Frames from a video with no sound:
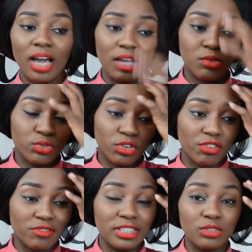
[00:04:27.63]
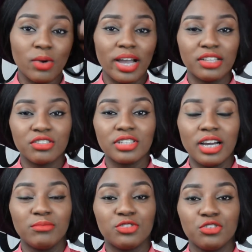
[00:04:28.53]
it was one of the reasons why I took
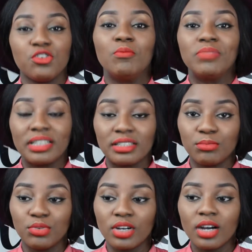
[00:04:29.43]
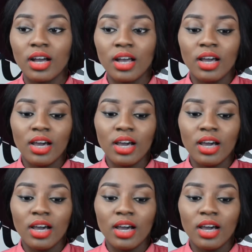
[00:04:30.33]
time to complete the book.